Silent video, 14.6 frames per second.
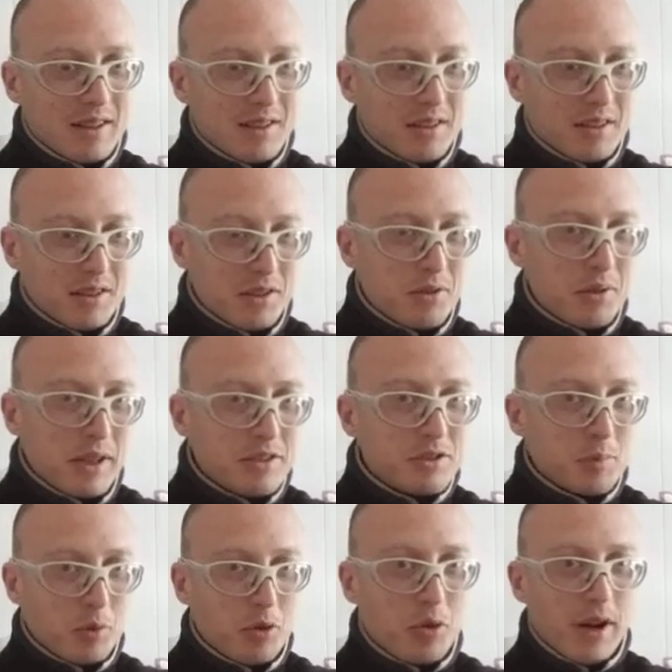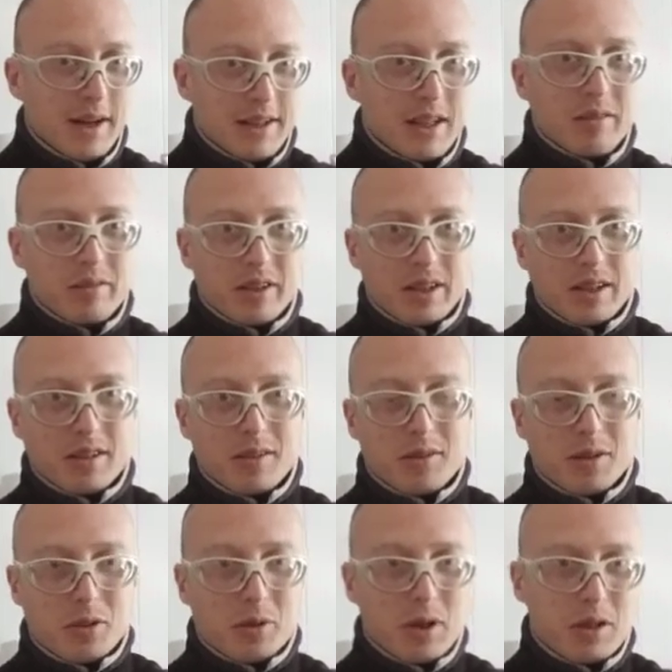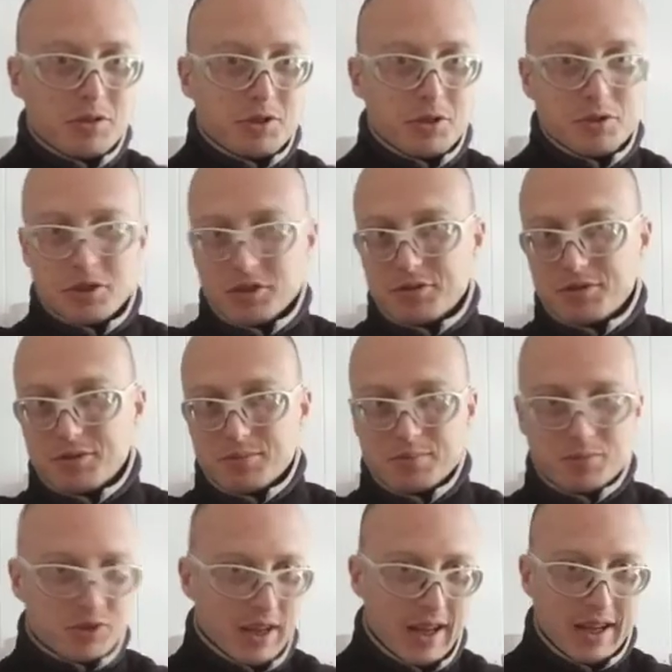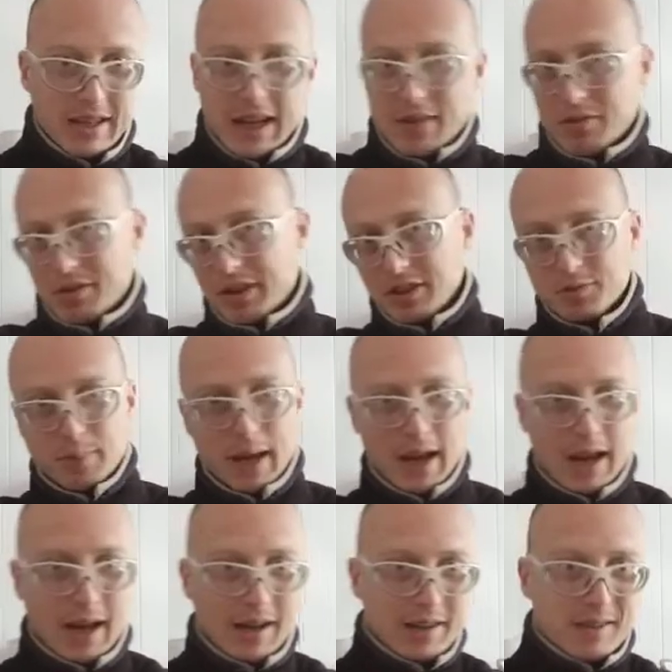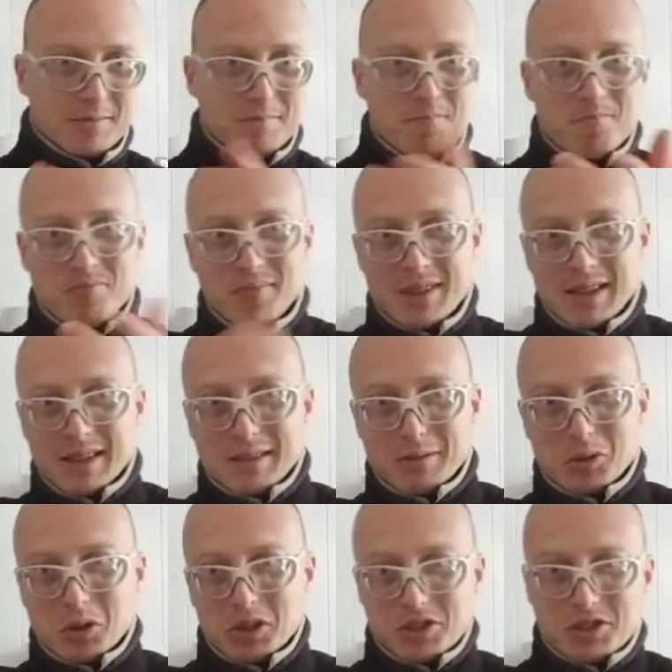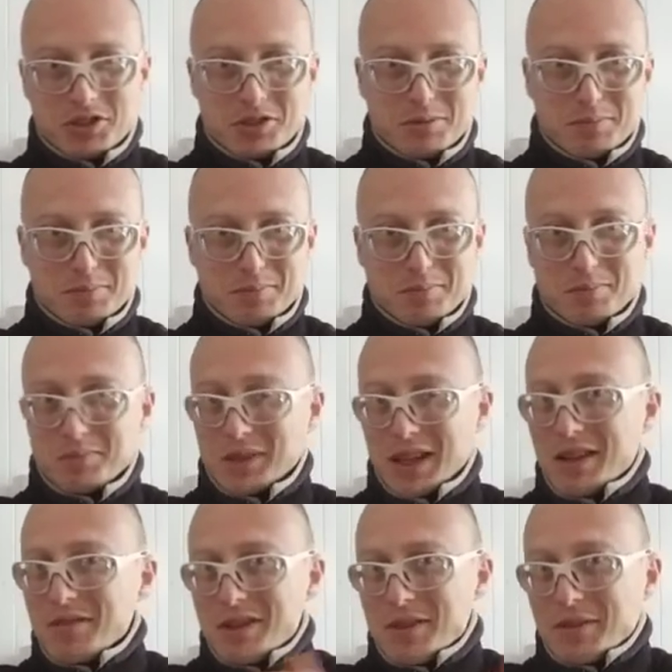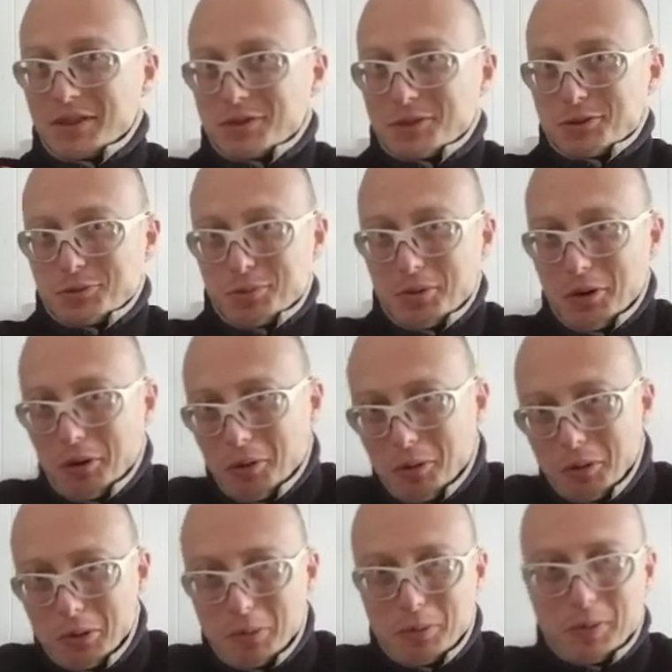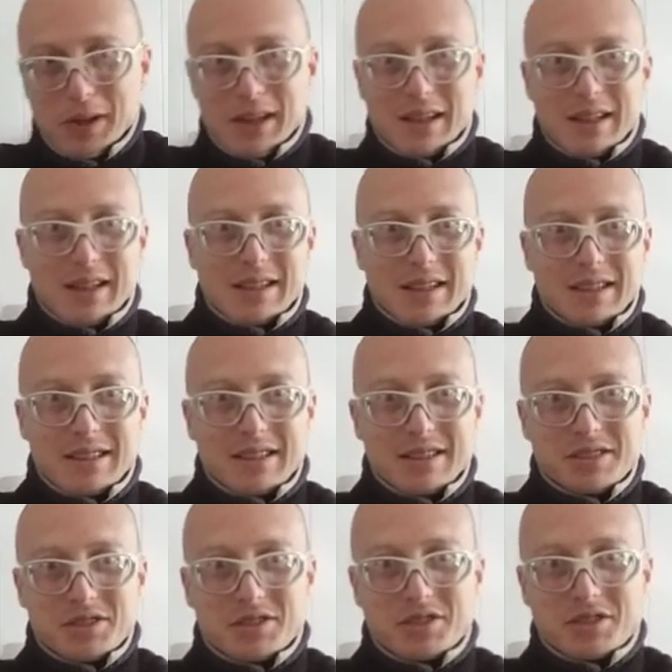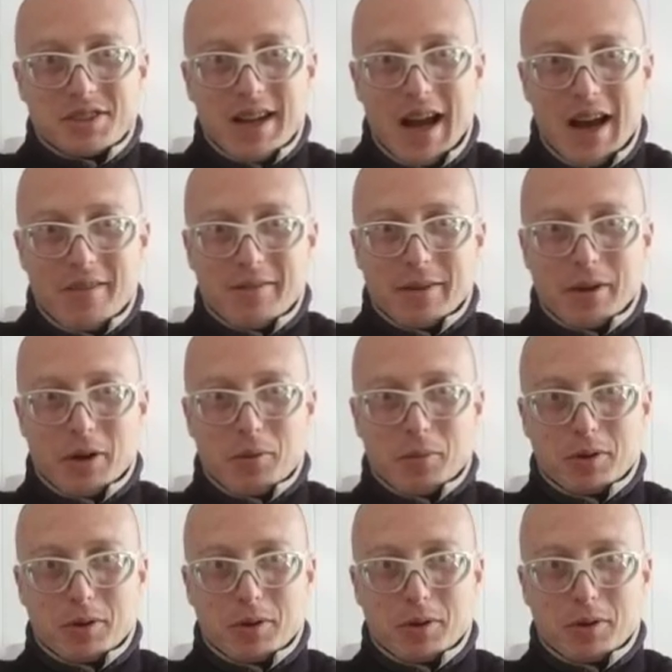You need some creativity, or else you're just saying everything's bad, which, even if it's true, is not very